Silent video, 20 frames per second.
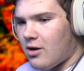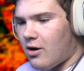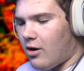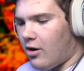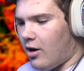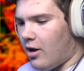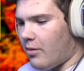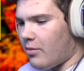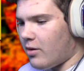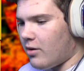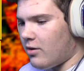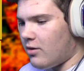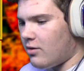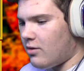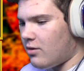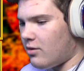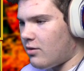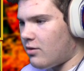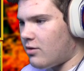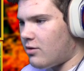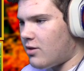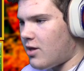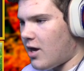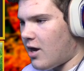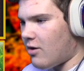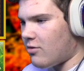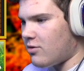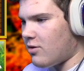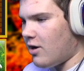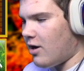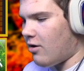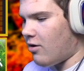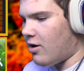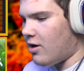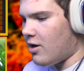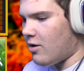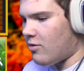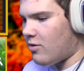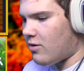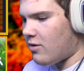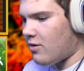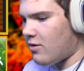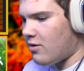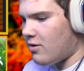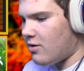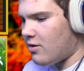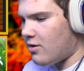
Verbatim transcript: Alright, I'm gonna take out the Aridos.